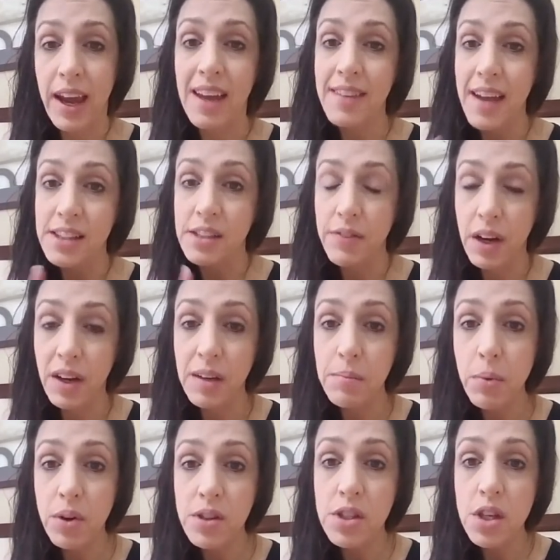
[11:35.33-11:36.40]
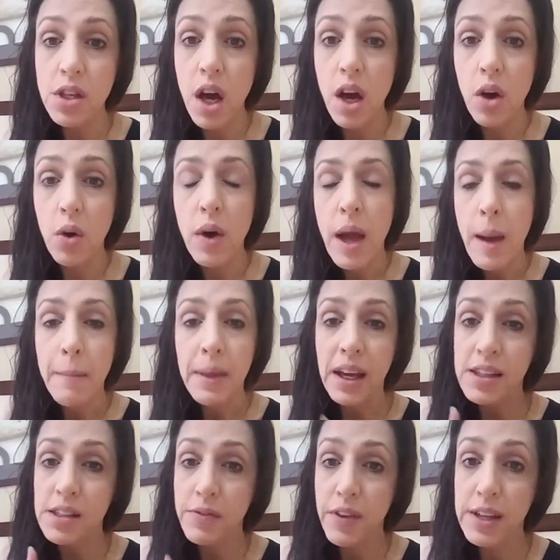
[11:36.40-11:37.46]
And that's very important to know,
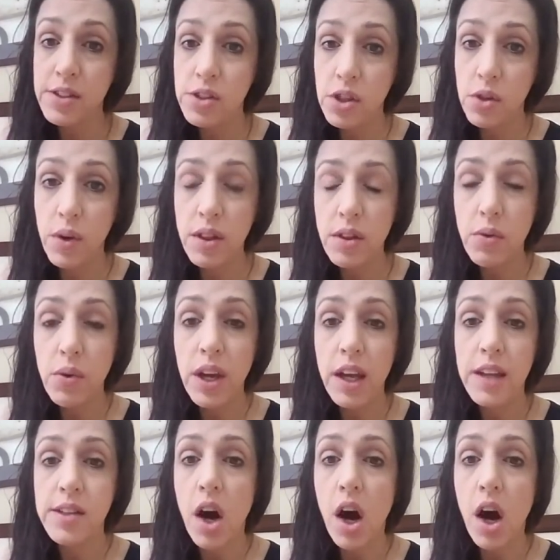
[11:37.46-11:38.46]
because phase 2 and 3 is